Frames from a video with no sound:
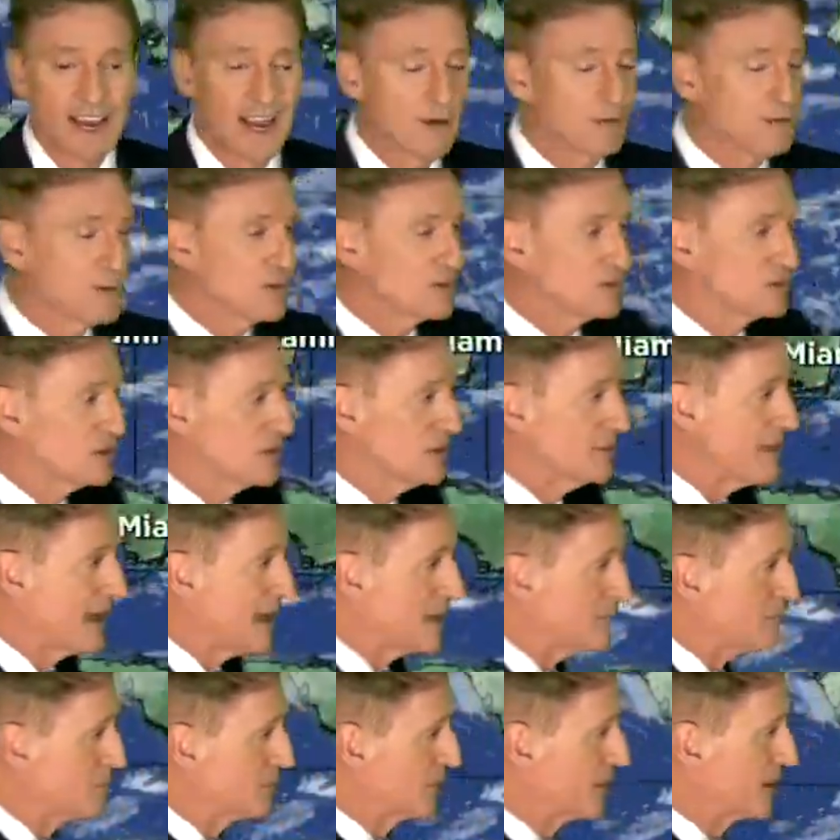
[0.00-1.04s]
And when you zoom
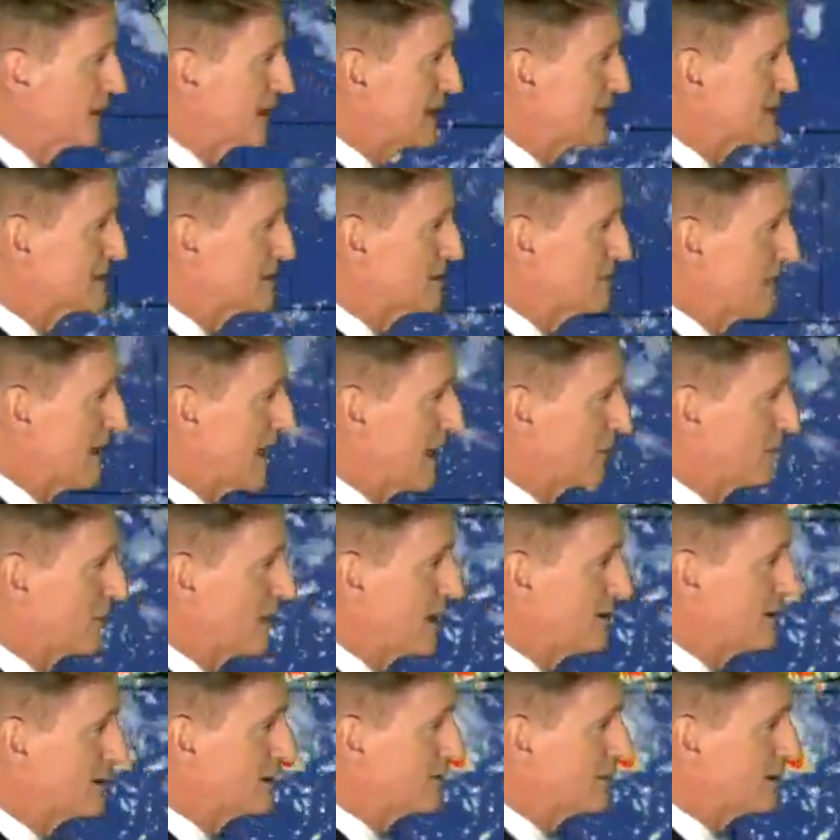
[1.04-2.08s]
out and put it against the
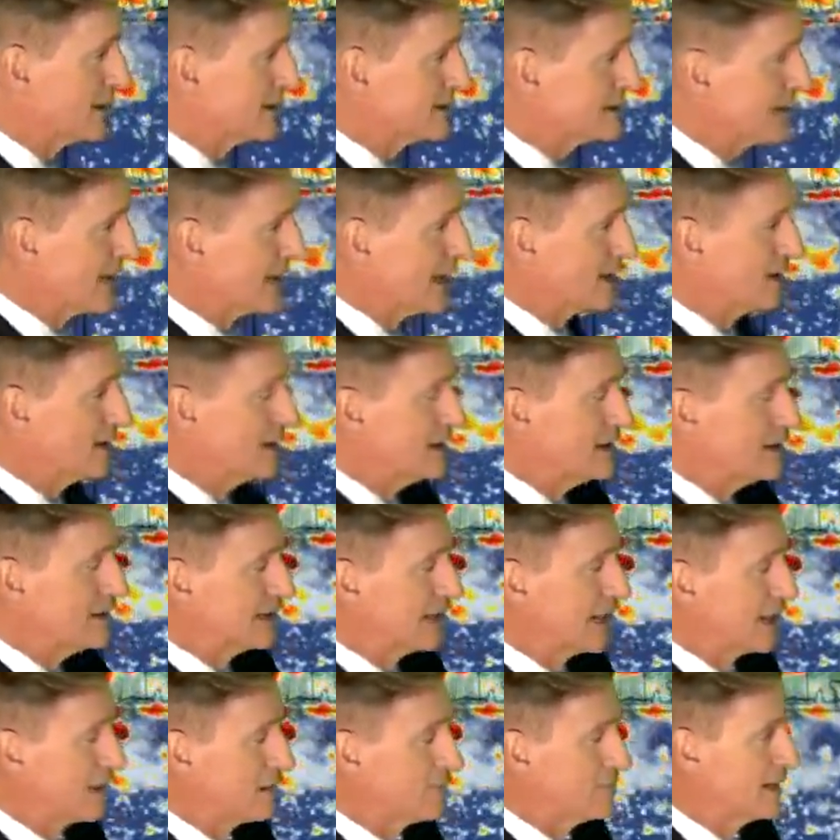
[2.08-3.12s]
background of the entire
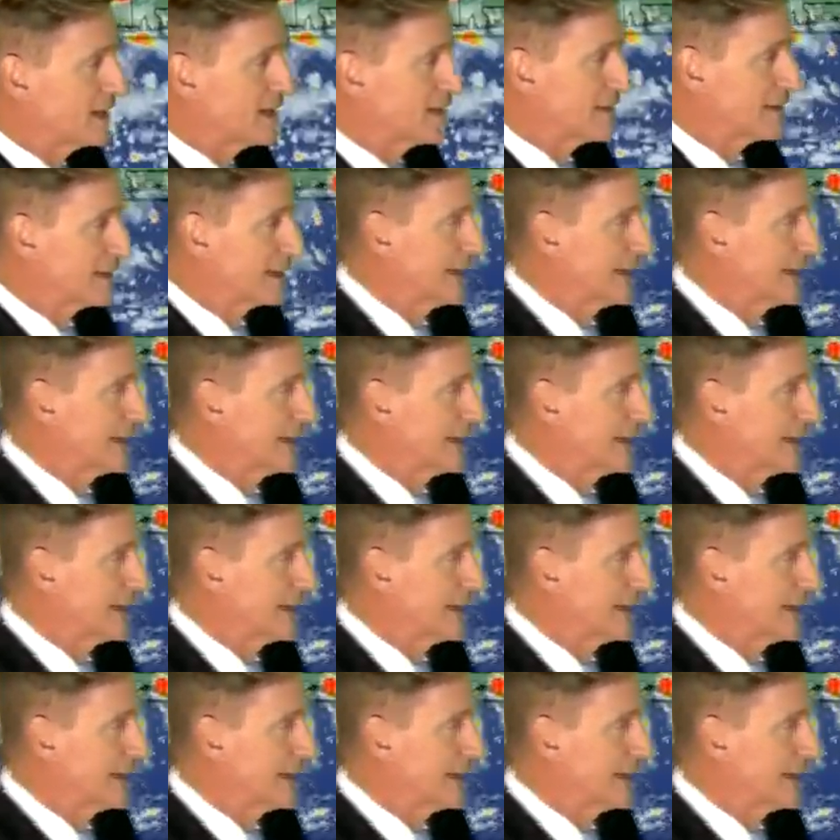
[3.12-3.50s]
Caribbean and